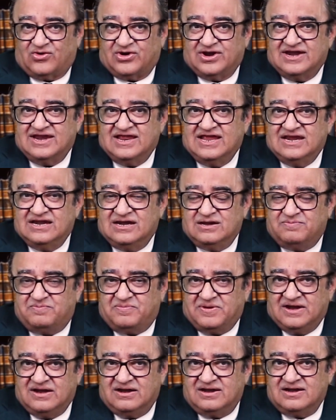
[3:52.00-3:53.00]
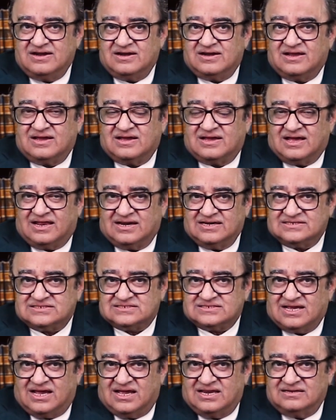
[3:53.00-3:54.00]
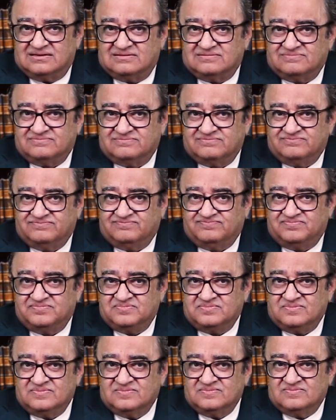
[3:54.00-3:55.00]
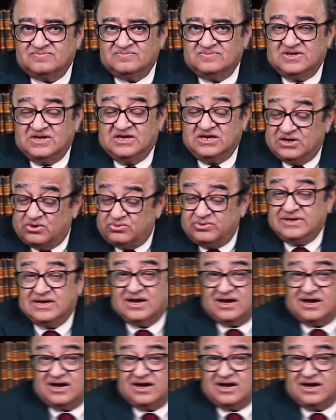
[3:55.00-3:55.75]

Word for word: for an independent Khalistan. Here